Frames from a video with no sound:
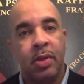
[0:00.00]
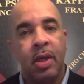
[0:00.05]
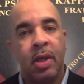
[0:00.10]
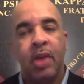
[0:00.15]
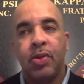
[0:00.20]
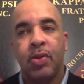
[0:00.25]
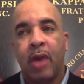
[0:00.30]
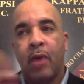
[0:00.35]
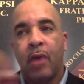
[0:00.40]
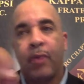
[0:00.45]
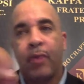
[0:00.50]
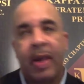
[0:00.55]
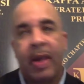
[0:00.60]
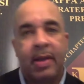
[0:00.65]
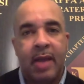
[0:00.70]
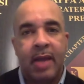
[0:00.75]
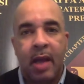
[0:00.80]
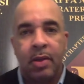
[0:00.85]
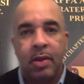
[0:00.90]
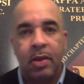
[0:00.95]
So I write
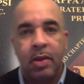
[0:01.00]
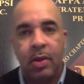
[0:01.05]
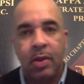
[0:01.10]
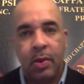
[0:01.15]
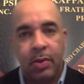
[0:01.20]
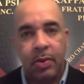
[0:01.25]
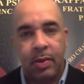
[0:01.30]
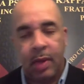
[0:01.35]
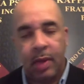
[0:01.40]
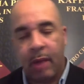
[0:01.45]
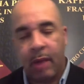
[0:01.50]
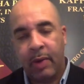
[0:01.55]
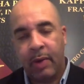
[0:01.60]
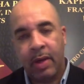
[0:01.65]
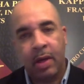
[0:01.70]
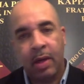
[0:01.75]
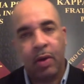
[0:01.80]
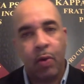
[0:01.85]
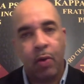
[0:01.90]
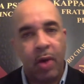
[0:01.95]
down the note. I write
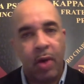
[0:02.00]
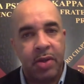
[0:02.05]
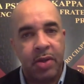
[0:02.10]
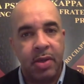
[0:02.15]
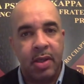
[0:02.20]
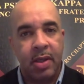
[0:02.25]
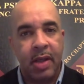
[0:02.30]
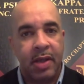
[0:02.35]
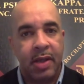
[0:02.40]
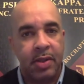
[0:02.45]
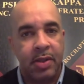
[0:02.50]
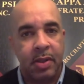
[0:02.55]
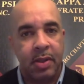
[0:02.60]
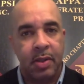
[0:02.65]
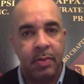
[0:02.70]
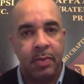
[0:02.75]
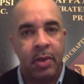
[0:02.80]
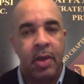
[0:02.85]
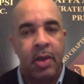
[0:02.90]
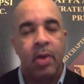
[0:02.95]
down a question next to them.
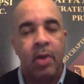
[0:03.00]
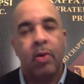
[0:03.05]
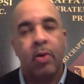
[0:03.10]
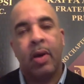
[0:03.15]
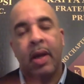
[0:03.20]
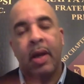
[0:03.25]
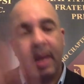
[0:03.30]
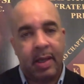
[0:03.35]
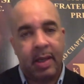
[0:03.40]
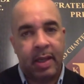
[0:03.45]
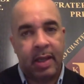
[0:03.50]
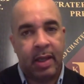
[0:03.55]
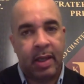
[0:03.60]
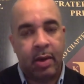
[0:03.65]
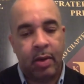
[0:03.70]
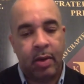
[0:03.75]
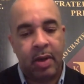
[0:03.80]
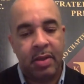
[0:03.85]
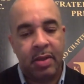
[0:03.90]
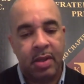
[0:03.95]
Or
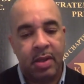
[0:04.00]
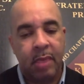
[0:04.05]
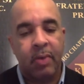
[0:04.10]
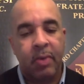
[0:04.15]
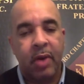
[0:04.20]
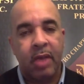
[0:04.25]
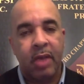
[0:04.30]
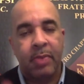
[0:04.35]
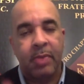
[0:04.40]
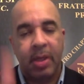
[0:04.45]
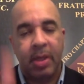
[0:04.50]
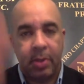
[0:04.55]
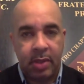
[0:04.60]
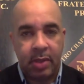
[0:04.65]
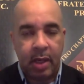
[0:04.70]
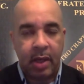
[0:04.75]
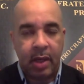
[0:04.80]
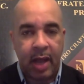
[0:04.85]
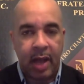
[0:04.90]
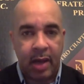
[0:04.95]
I summarize my notes.
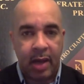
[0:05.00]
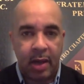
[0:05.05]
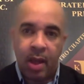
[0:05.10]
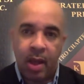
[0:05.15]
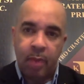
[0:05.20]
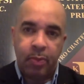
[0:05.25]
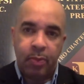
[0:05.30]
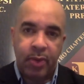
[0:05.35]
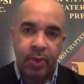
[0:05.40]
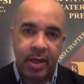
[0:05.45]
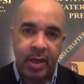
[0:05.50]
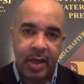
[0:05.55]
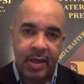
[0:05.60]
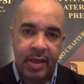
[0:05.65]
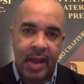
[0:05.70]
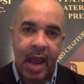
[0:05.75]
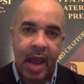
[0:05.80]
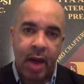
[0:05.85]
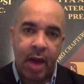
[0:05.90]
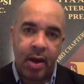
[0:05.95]
I kind of bring it
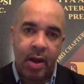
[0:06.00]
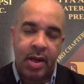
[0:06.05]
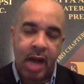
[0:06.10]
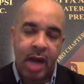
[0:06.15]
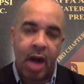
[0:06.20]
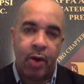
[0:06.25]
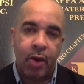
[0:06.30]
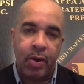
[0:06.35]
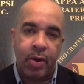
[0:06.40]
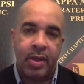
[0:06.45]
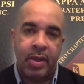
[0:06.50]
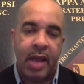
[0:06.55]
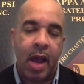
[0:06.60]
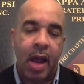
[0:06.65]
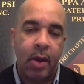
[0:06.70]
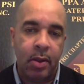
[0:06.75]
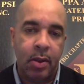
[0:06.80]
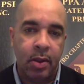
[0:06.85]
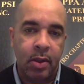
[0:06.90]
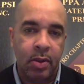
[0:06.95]
down. I narrow it
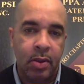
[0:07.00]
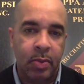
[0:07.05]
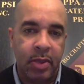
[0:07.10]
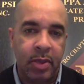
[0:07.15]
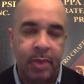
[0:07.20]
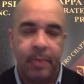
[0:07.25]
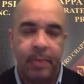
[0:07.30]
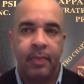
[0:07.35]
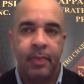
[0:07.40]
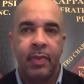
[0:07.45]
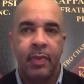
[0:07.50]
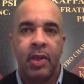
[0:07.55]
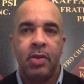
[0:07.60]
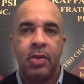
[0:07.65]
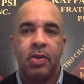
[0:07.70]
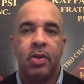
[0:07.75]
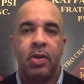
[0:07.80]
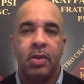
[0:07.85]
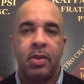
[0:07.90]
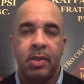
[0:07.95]
down a little bit.
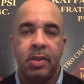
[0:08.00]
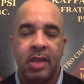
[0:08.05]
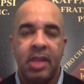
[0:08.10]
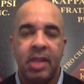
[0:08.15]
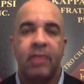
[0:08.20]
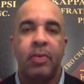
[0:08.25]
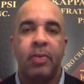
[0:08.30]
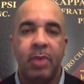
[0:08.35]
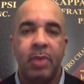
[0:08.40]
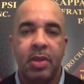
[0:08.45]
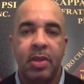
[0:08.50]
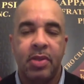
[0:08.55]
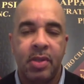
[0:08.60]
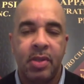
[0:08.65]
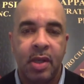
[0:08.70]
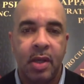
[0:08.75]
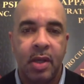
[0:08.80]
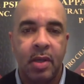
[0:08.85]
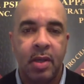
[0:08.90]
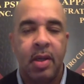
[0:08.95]
So it's less for me to
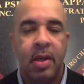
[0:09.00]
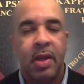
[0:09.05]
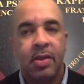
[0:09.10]
study.